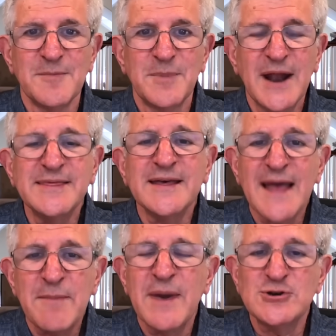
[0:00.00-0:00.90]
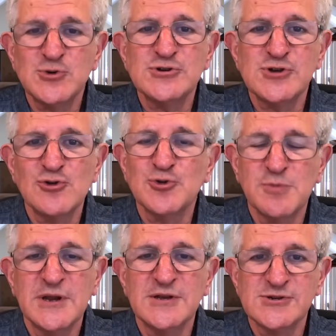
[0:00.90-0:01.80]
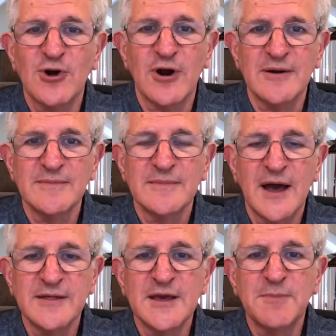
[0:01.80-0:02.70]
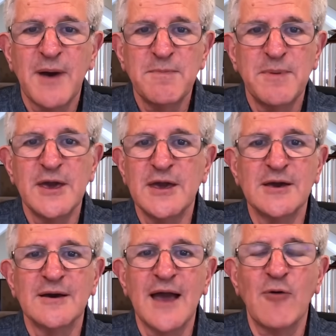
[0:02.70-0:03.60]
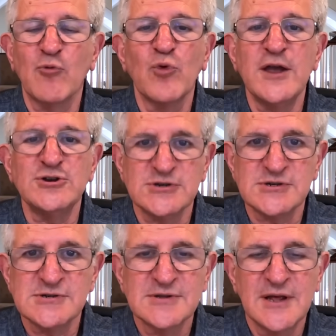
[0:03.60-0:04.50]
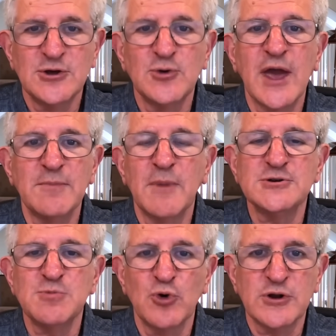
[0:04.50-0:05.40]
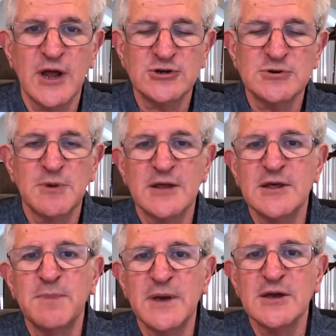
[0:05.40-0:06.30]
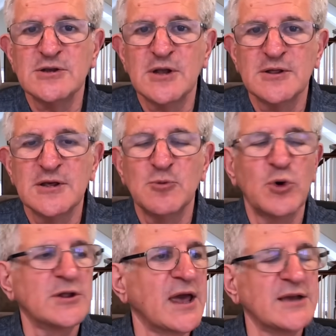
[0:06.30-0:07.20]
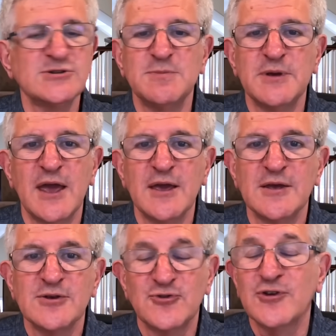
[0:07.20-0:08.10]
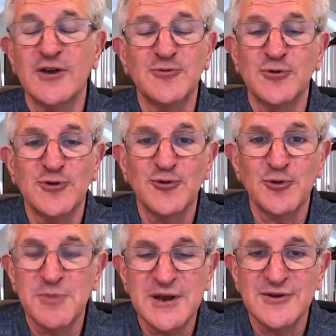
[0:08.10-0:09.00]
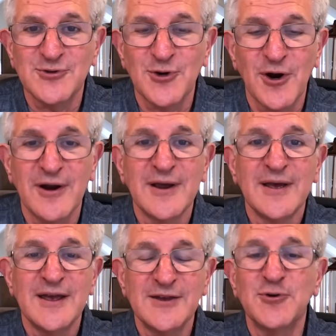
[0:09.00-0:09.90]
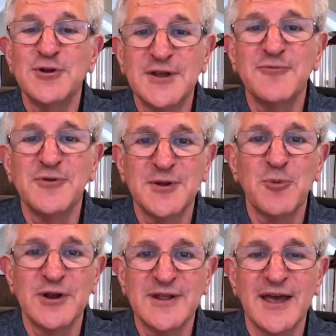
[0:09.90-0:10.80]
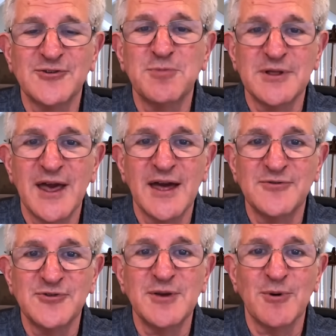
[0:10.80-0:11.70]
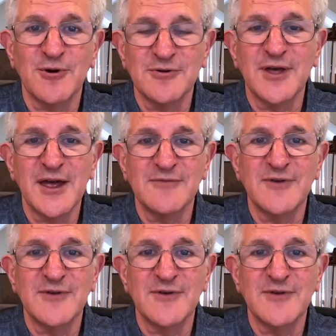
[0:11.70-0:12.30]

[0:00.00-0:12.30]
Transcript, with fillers: But I think that makes you a social media star. I think by being outrageous that you get much more attention. But I think being a, the, what it takes to be a successful social media star is very different than what it takes to be the head of CBER or the head of